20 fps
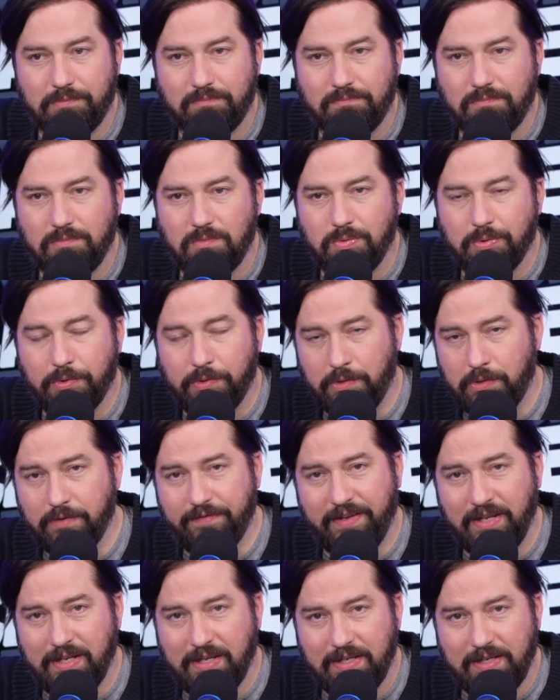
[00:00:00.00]

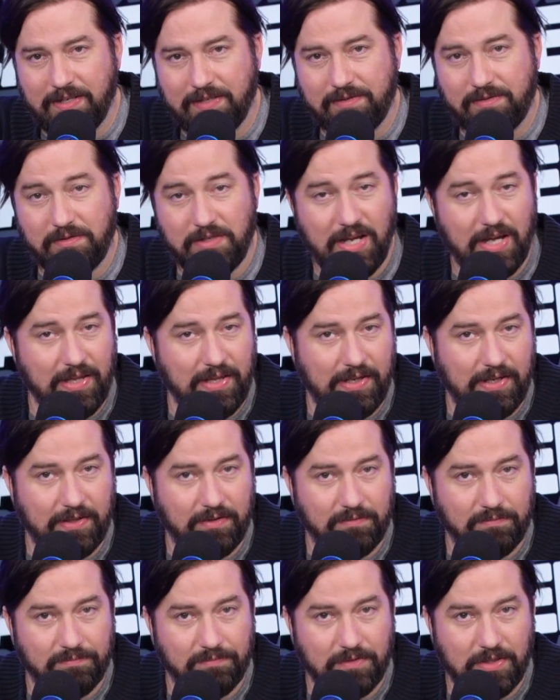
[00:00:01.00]
proving it is
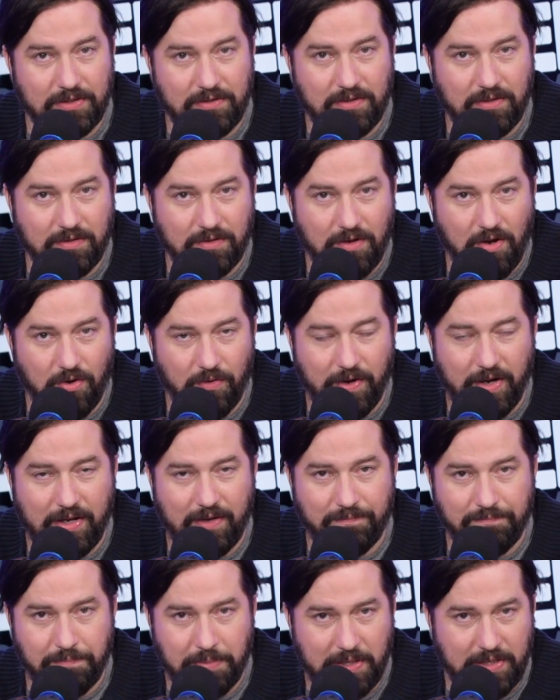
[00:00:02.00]
nothing, because you're
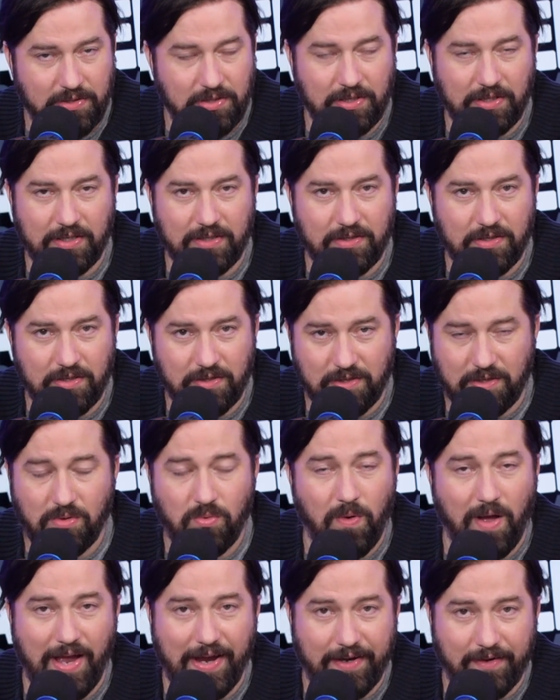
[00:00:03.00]
already pitching it to the
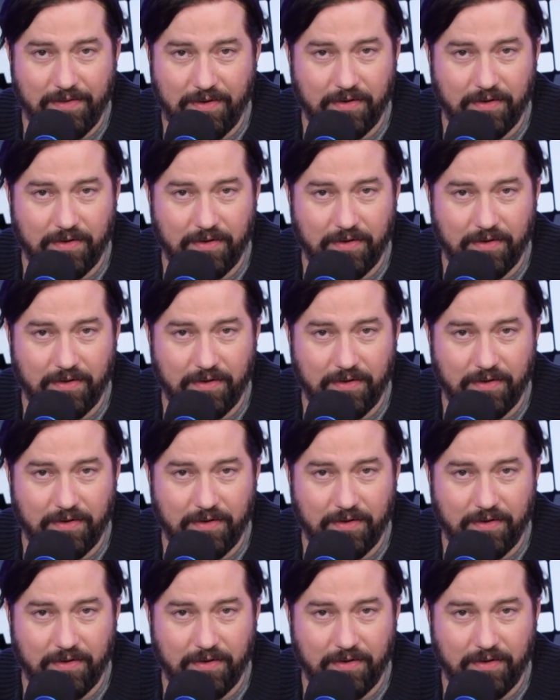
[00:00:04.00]
choir,